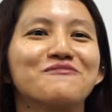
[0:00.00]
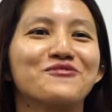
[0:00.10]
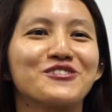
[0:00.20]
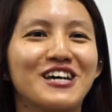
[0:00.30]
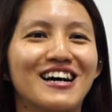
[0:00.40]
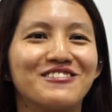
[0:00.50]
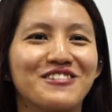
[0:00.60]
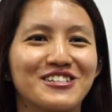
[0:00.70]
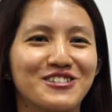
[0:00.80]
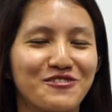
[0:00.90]
product
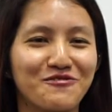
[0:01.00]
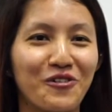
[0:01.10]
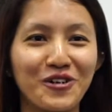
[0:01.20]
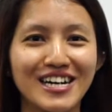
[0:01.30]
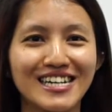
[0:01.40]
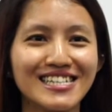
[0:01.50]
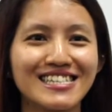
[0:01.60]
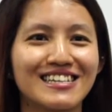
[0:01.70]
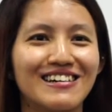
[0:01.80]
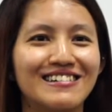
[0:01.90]
range
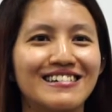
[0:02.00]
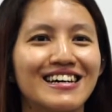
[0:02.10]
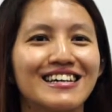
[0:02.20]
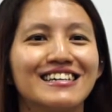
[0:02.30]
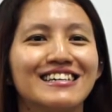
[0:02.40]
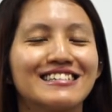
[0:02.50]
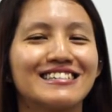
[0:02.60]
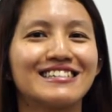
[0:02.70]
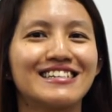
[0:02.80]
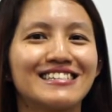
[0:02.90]
focus, all right?
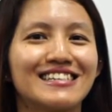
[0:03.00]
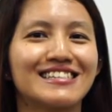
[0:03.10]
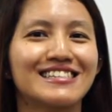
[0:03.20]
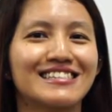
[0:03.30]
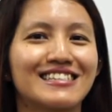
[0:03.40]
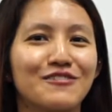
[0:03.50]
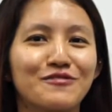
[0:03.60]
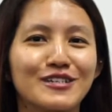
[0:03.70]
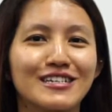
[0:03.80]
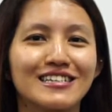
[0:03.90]
So this is
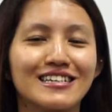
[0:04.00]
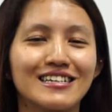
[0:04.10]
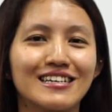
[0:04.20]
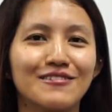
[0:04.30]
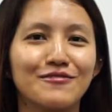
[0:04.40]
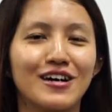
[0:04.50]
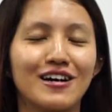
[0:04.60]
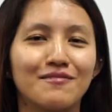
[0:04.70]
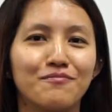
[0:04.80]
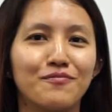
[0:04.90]
definitely
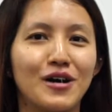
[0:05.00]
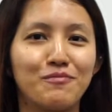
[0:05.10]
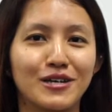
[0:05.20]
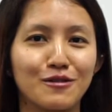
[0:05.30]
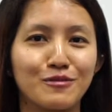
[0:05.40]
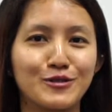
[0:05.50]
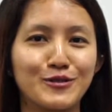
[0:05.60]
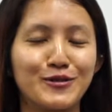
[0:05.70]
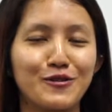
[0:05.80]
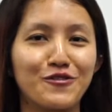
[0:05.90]
applicable to
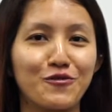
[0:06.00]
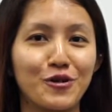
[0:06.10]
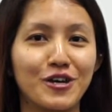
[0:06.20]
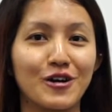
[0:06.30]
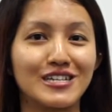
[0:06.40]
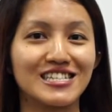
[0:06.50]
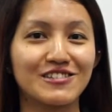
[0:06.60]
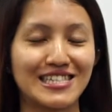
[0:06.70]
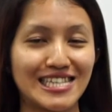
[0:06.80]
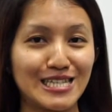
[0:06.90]
you if you're working on a
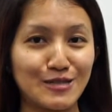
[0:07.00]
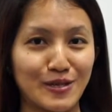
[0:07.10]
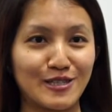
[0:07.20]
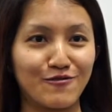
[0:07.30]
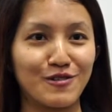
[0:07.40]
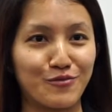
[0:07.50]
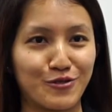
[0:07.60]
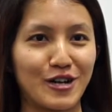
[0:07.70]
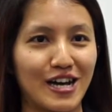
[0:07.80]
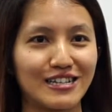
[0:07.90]
certain specific
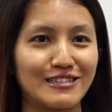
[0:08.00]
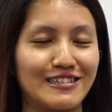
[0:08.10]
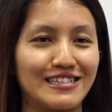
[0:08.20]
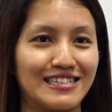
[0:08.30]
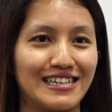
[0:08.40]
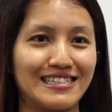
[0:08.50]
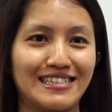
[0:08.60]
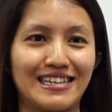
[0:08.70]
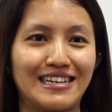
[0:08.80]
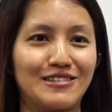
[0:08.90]
product. So in this case,
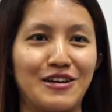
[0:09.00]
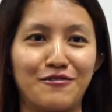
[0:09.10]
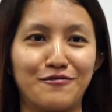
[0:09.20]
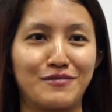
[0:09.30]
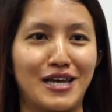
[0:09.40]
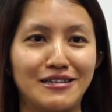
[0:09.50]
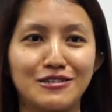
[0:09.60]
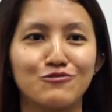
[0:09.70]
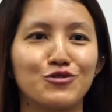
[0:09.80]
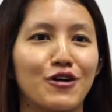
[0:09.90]
it's like you have
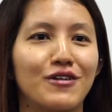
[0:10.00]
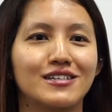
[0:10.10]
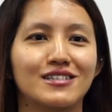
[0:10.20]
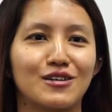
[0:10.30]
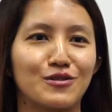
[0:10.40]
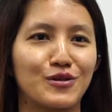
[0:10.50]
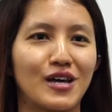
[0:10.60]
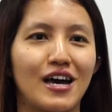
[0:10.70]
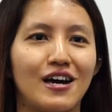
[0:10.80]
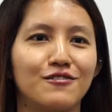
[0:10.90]
technical director, you could
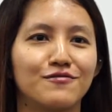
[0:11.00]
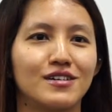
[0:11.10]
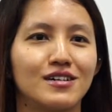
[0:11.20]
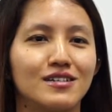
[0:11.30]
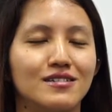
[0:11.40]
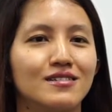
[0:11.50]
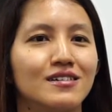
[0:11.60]
have a